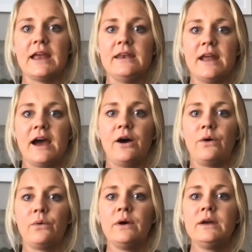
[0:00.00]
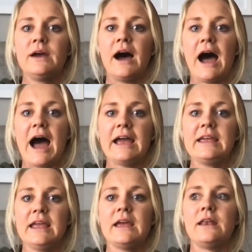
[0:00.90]
And now I
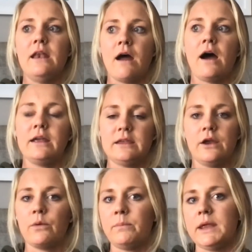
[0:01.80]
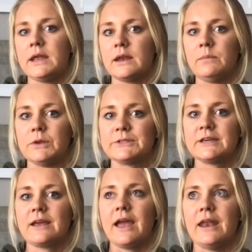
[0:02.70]
can't not hear beat in music.